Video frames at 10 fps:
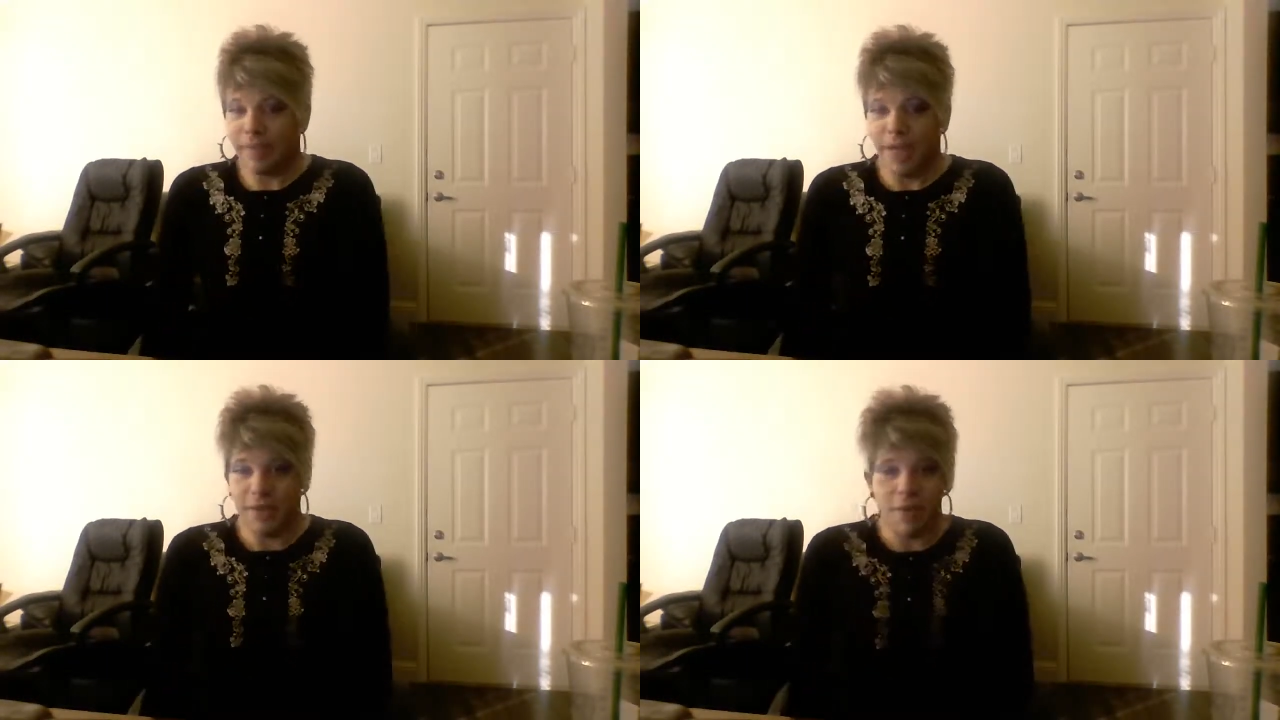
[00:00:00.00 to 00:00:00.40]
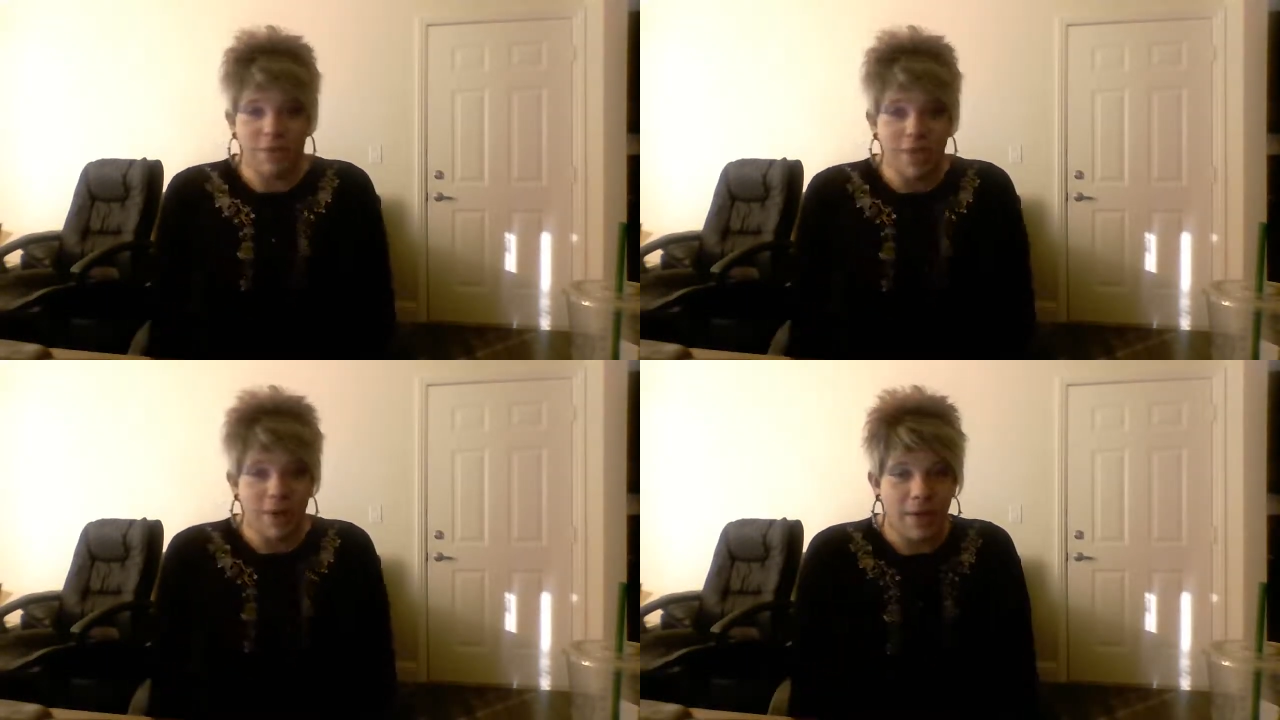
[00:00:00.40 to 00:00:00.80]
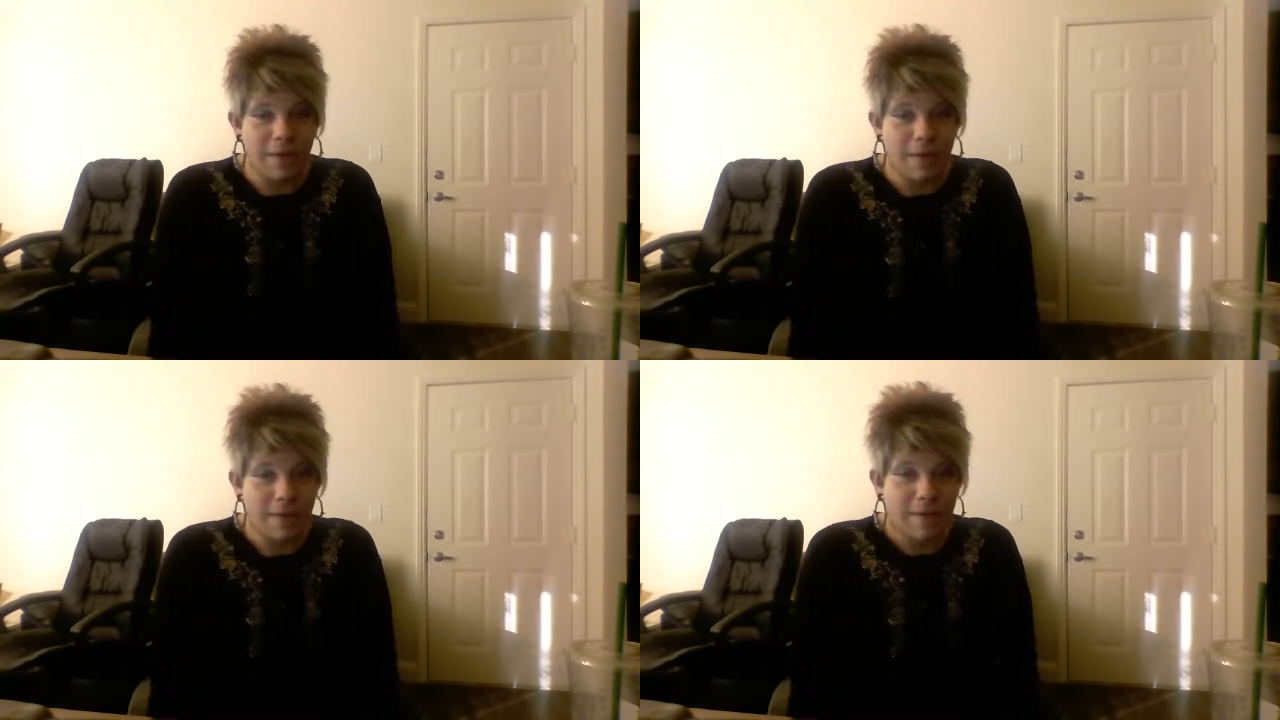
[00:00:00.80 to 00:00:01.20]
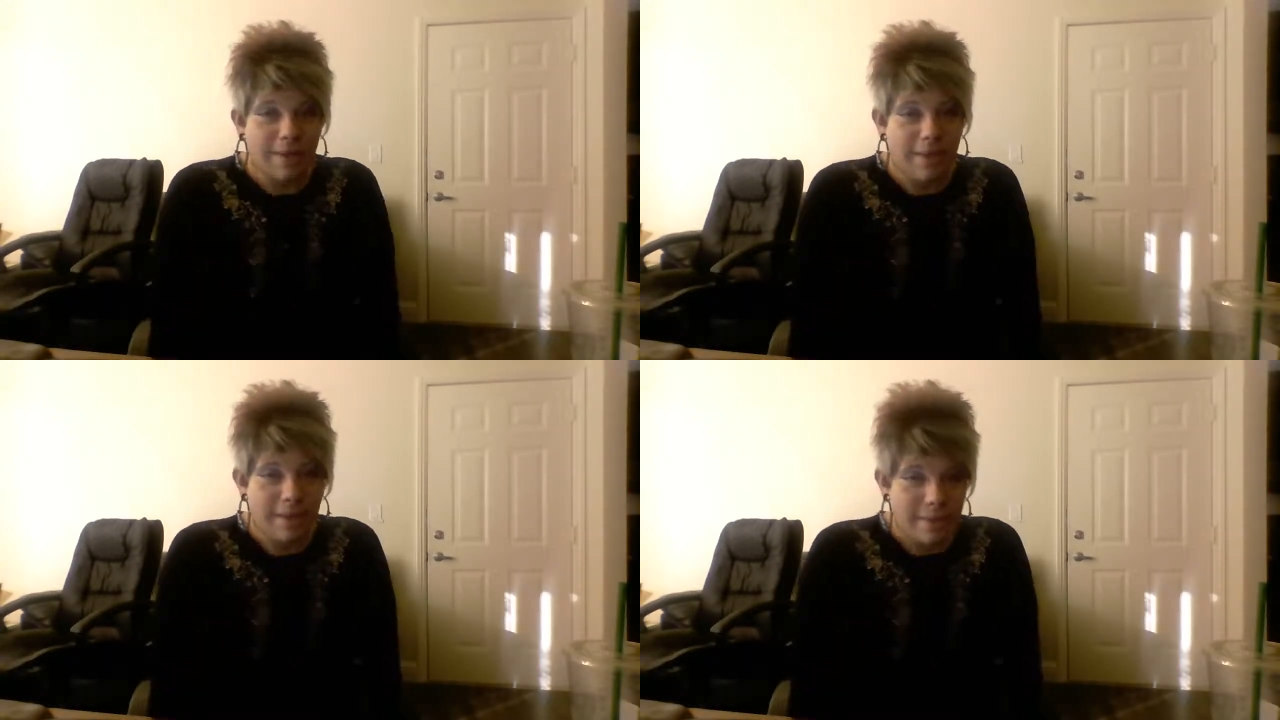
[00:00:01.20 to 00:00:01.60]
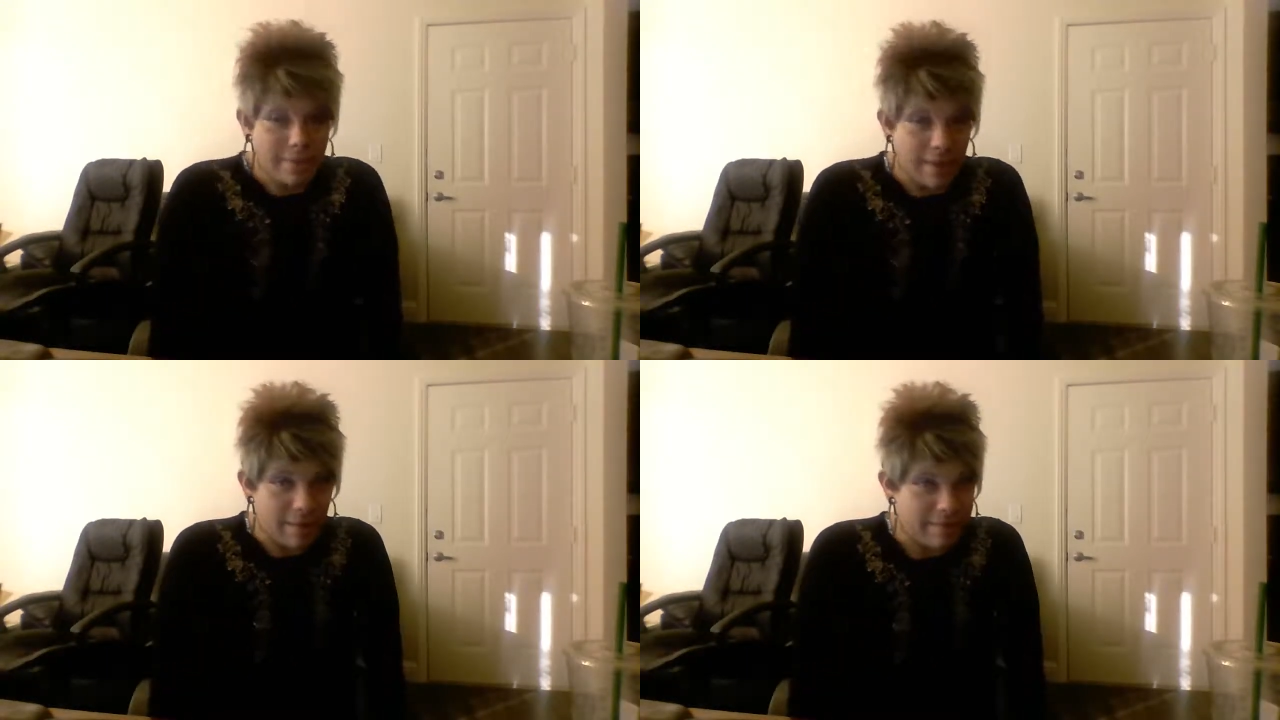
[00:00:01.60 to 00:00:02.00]
esoteric
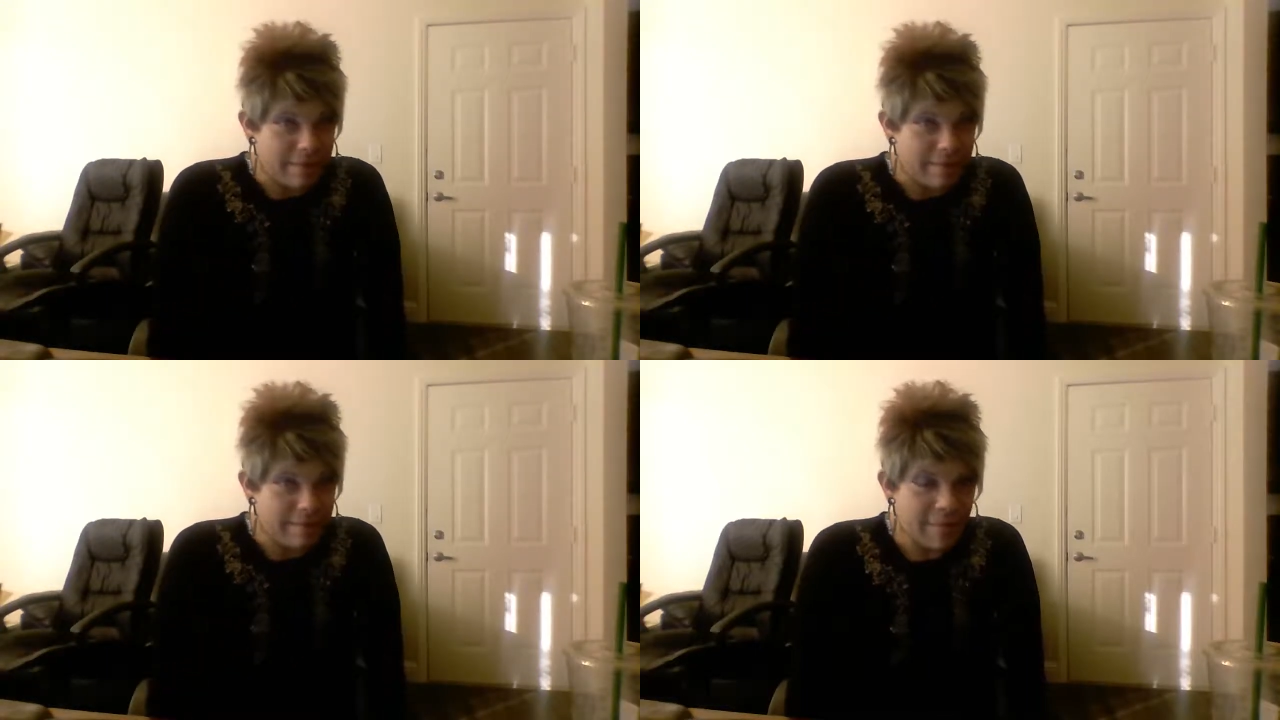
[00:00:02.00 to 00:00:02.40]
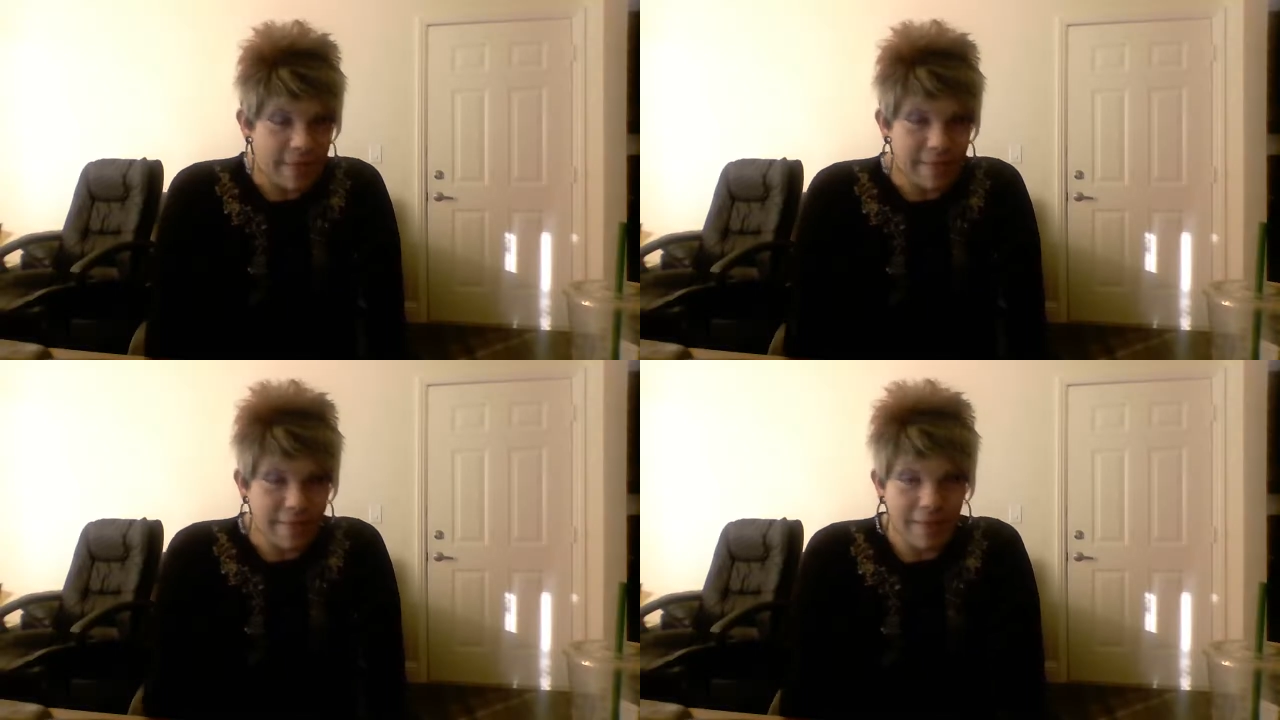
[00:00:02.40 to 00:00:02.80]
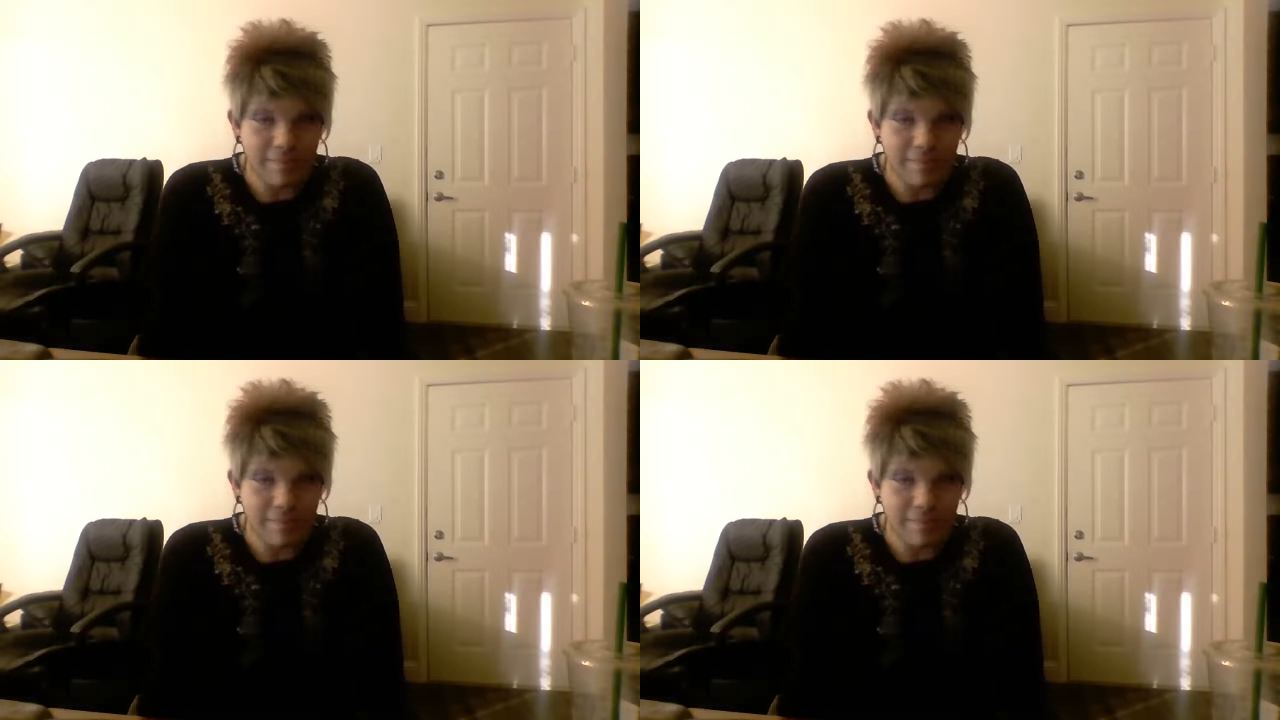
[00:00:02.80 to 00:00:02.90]
stuff. Like,